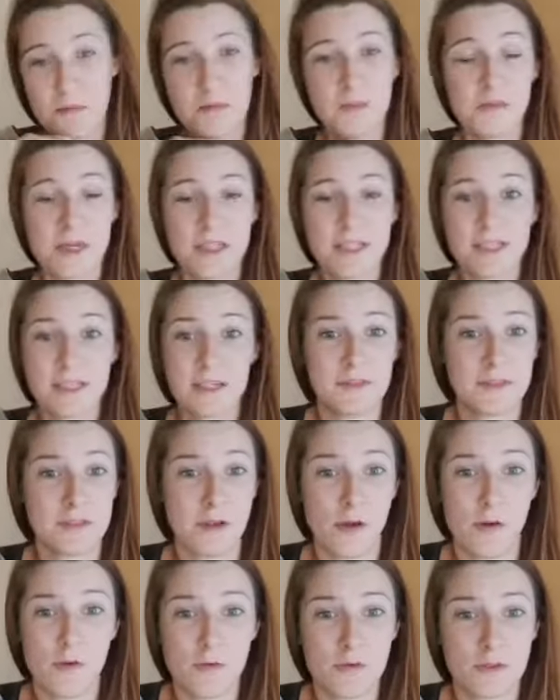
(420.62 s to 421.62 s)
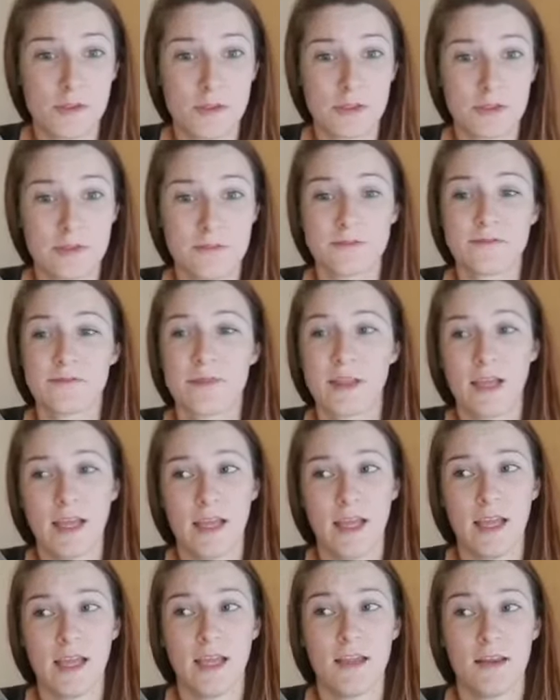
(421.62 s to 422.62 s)
of my stuff is older
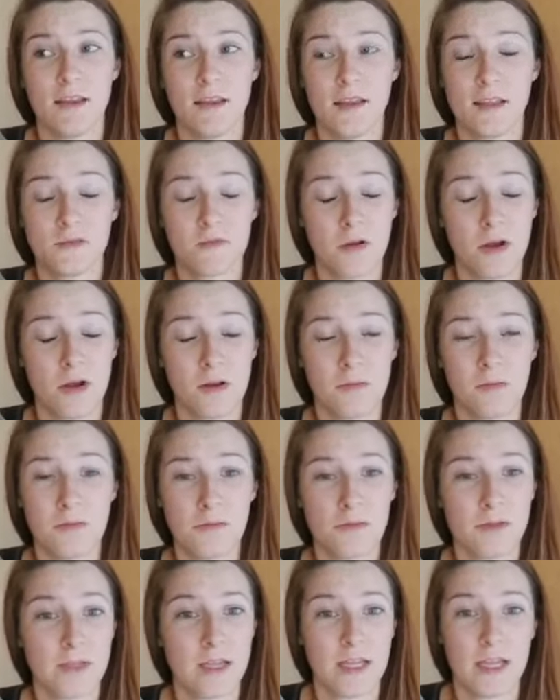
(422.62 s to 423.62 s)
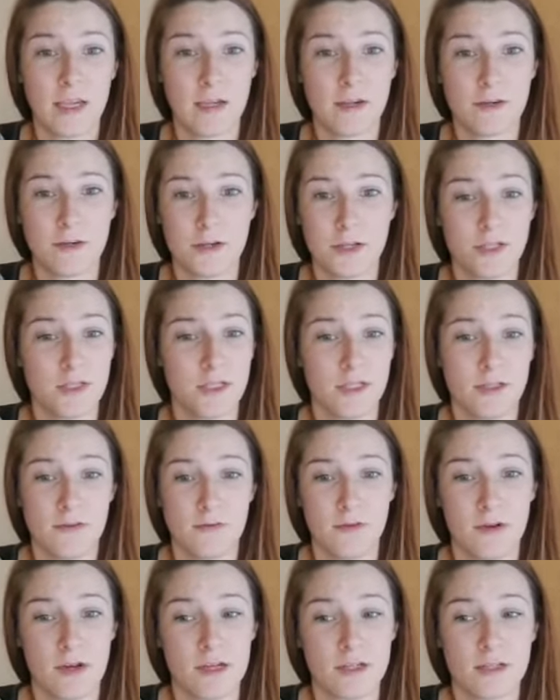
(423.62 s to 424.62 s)
and it's probably cringy to
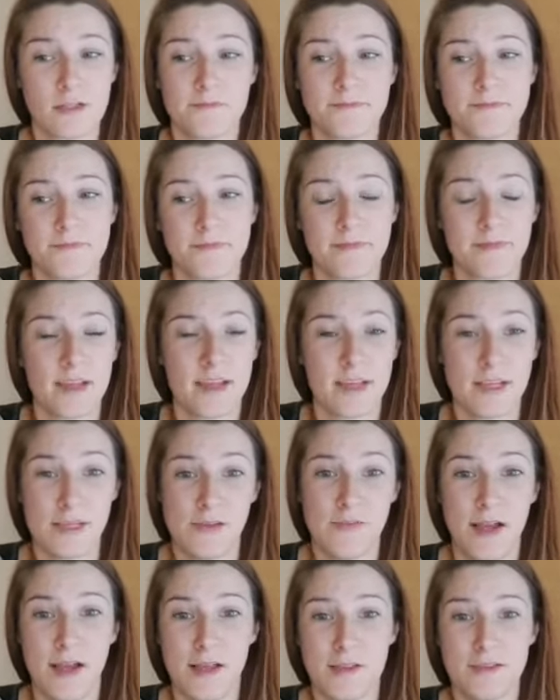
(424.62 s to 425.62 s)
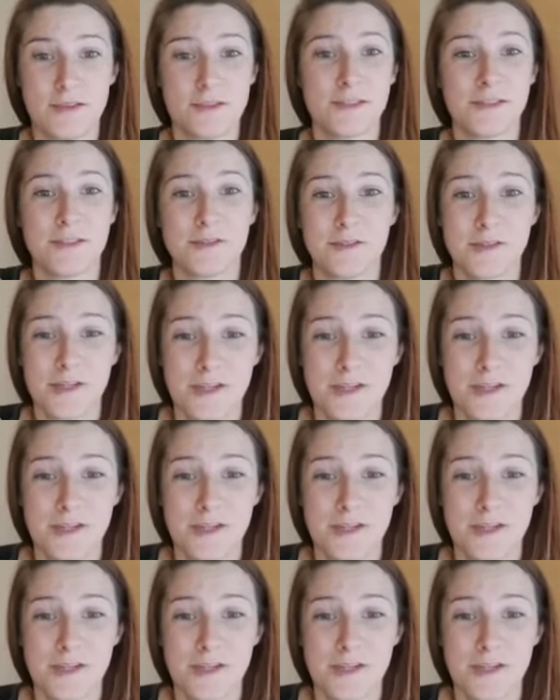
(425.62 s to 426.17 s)
watch. It's fine, there's still good